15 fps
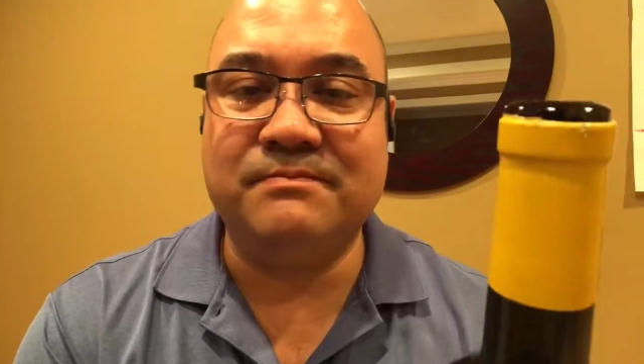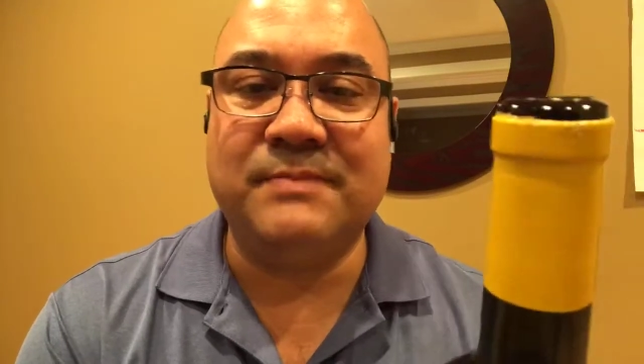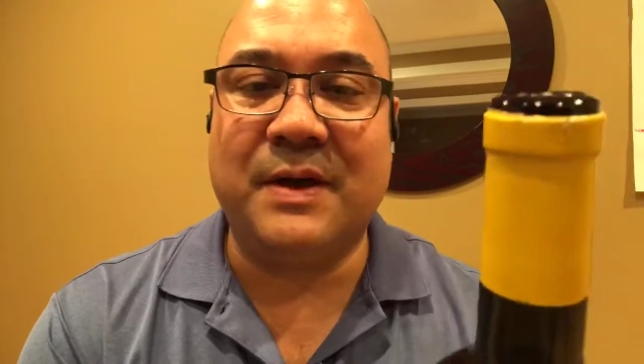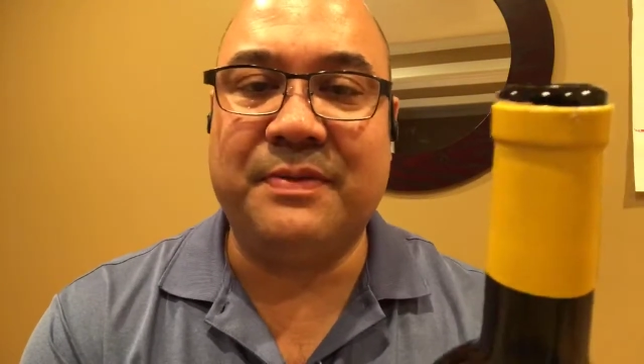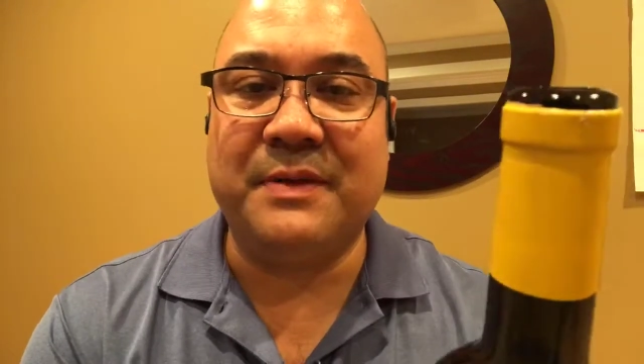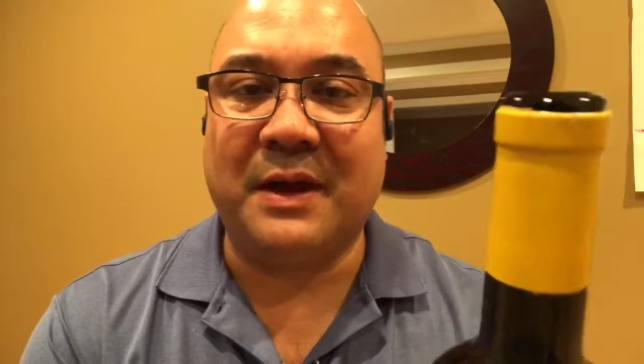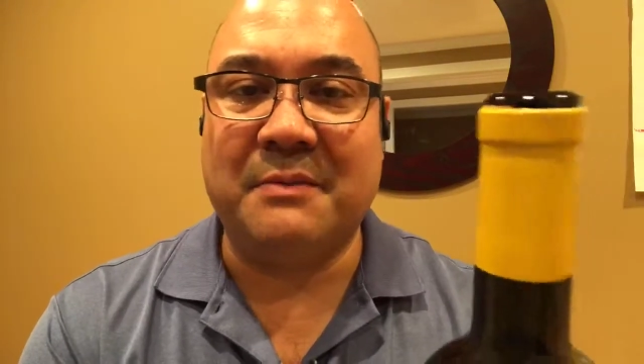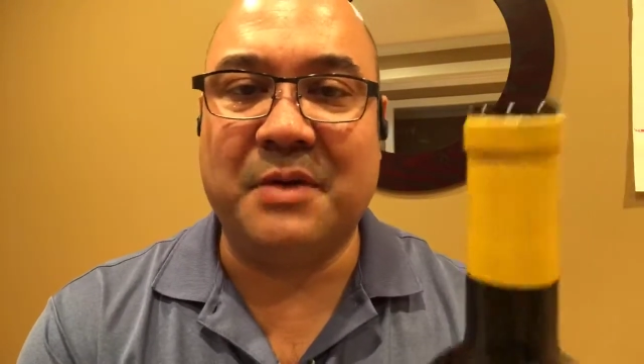I
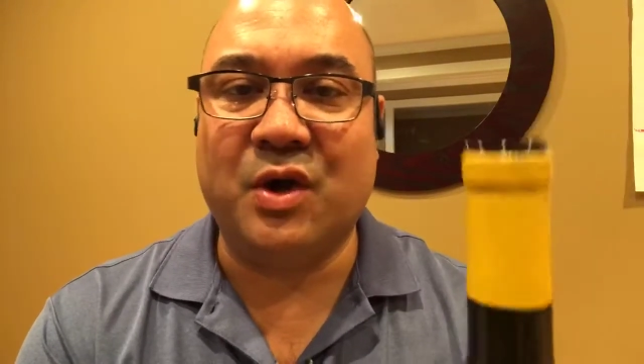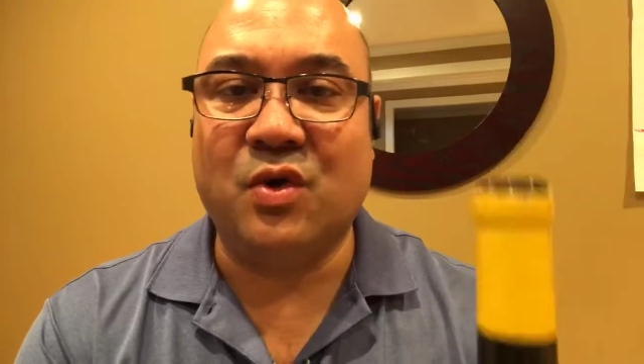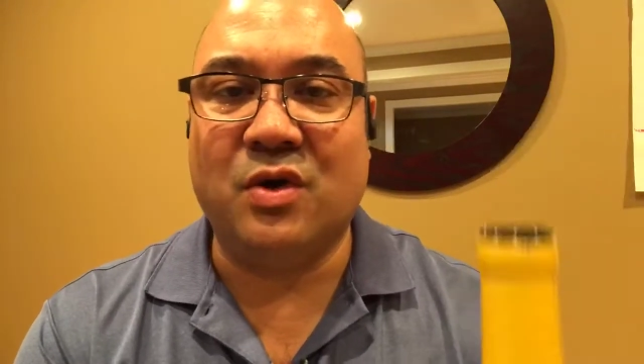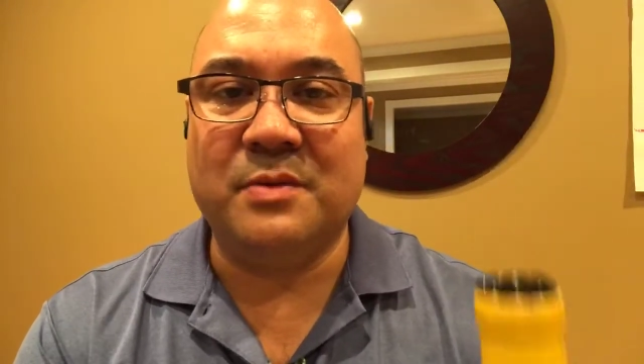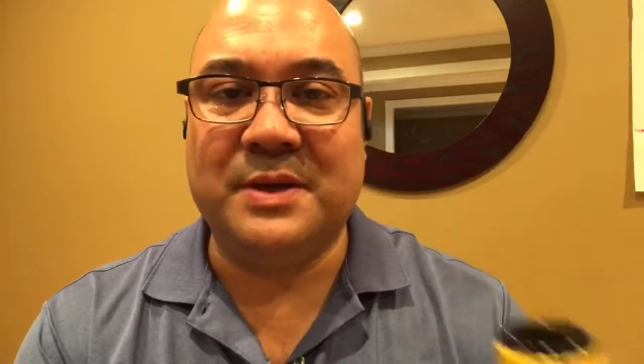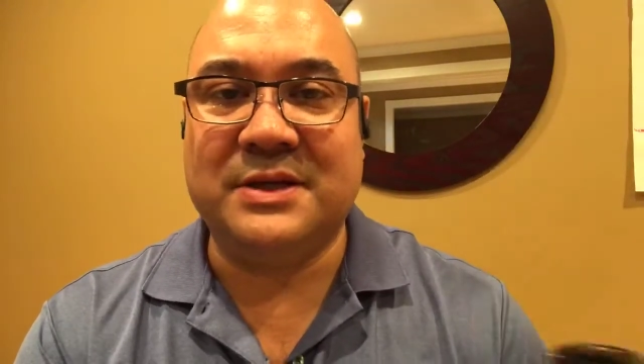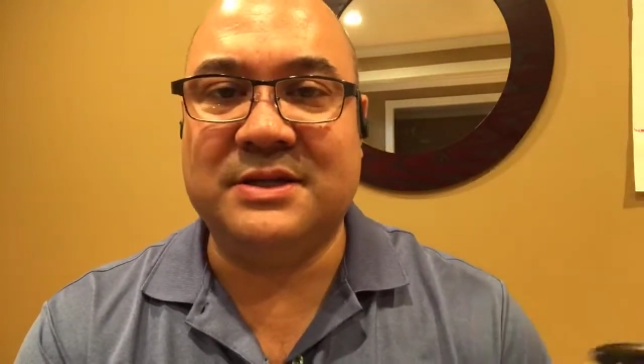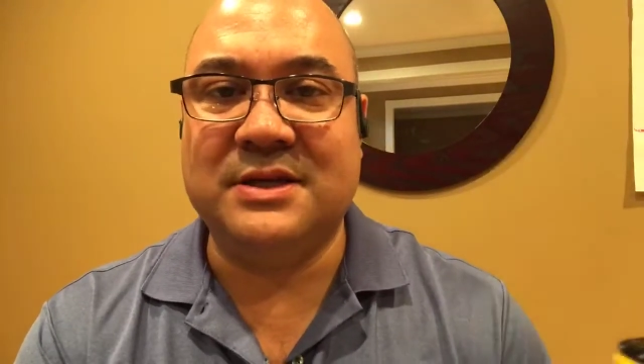think
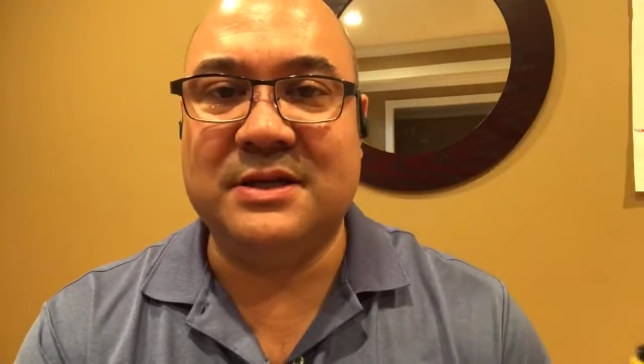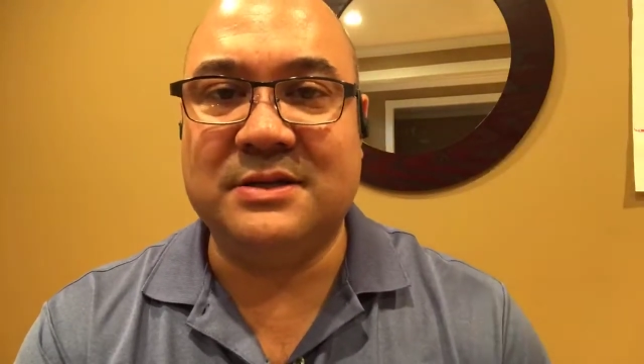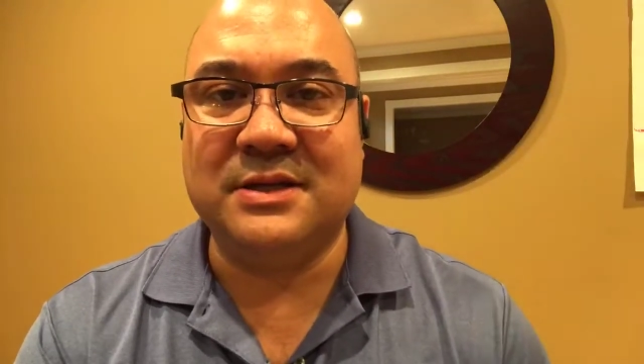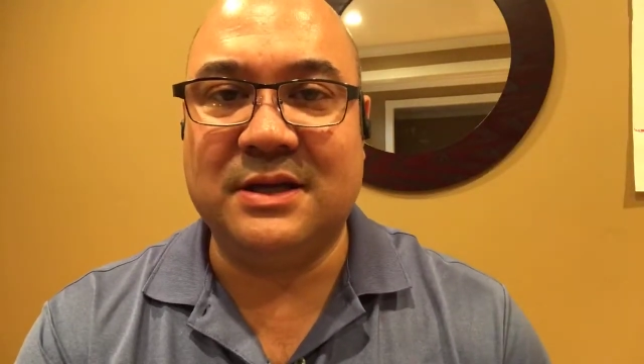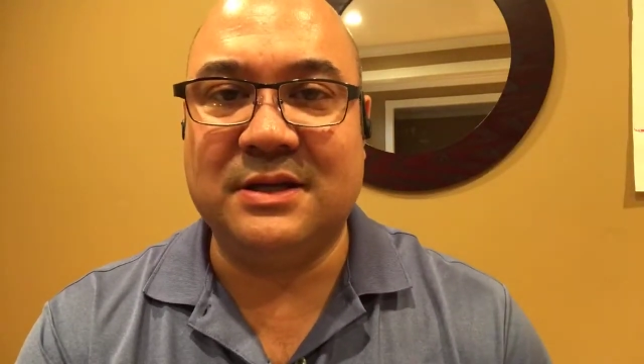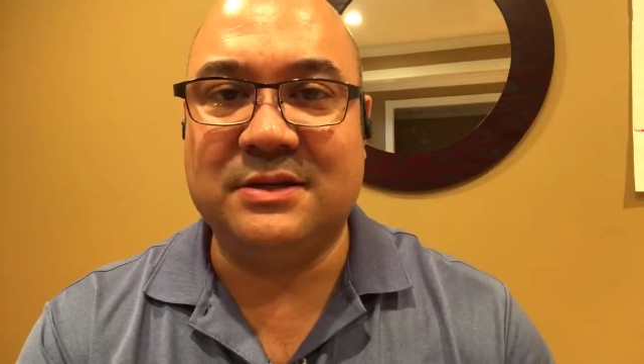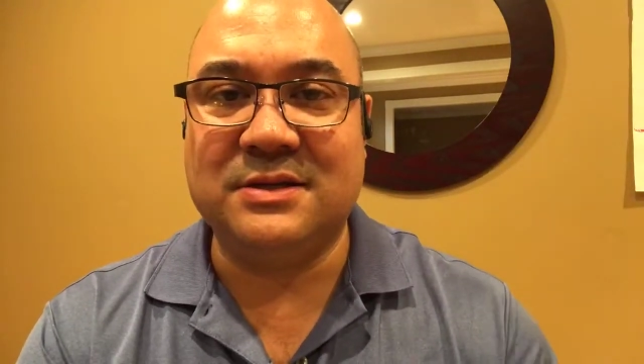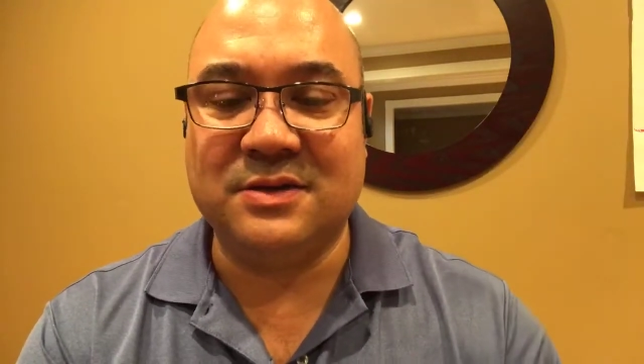McCormick seasoning.